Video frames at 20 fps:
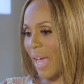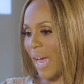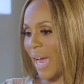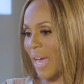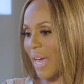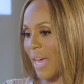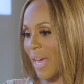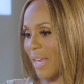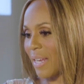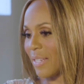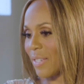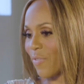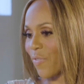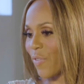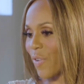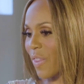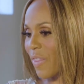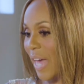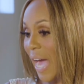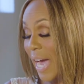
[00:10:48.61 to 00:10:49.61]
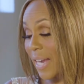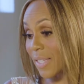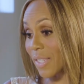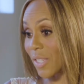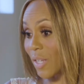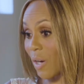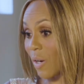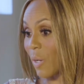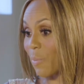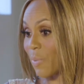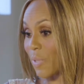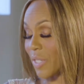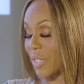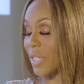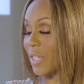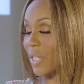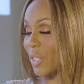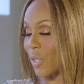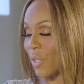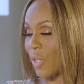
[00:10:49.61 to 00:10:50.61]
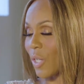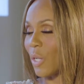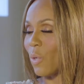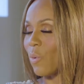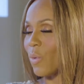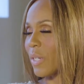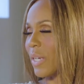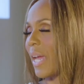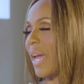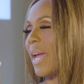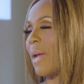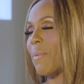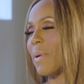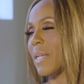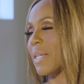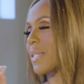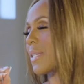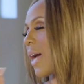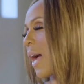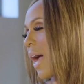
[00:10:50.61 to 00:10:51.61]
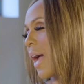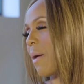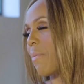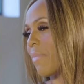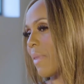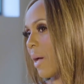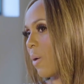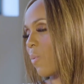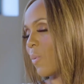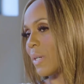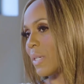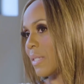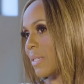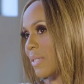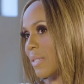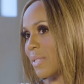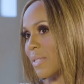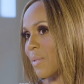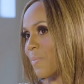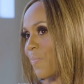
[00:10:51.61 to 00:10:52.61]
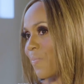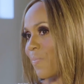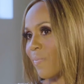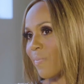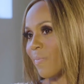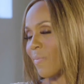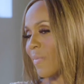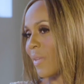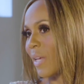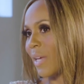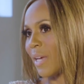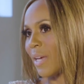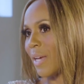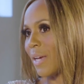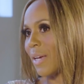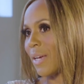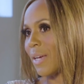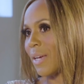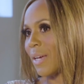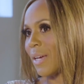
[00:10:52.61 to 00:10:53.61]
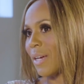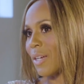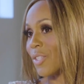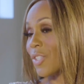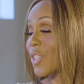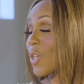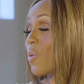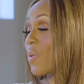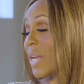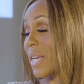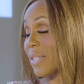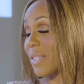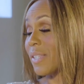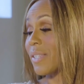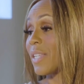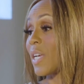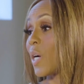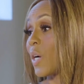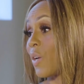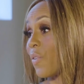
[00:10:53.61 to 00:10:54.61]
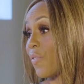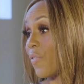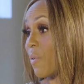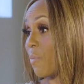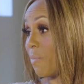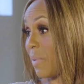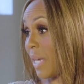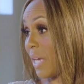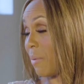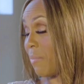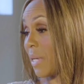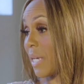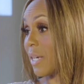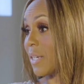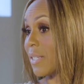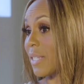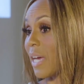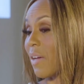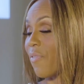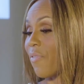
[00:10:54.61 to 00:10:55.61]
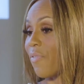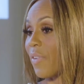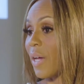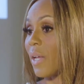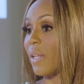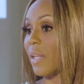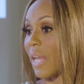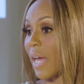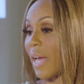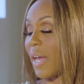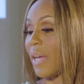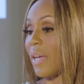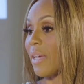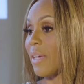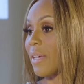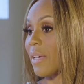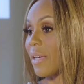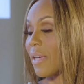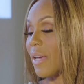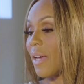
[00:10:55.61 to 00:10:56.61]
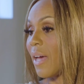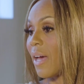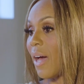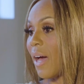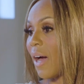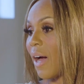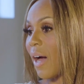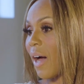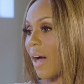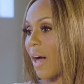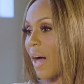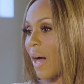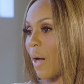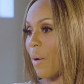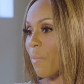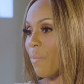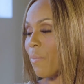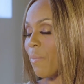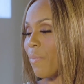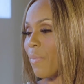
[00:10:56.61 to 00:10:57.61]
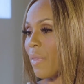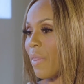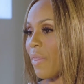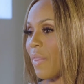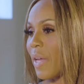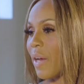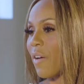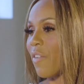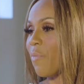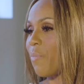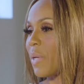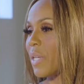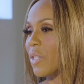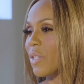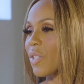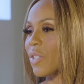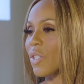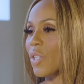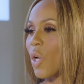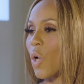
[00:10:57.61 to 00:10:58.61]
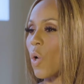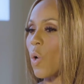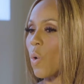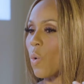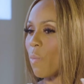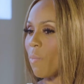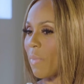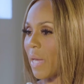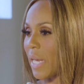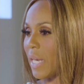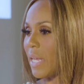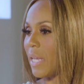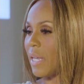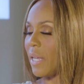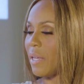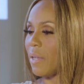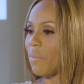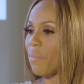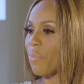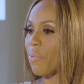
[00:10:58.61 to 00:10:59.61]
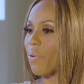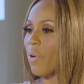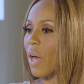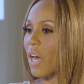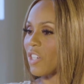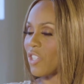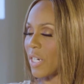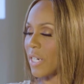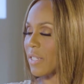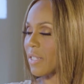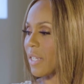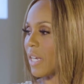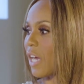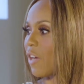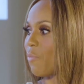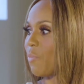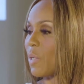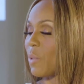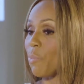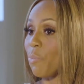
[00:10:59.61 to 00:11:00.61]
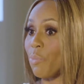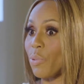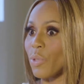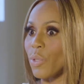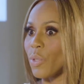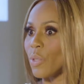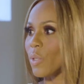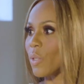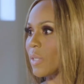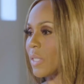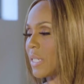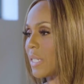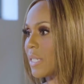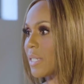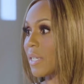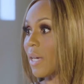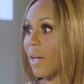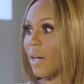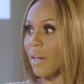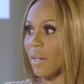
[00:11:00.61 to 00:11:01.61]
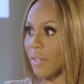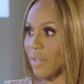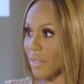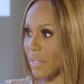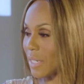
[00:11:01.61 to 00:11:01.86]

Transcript: And for that song in particular, it came at a time that was so necessary for me because I felt like there have been so many projects that I've been pulled and tugged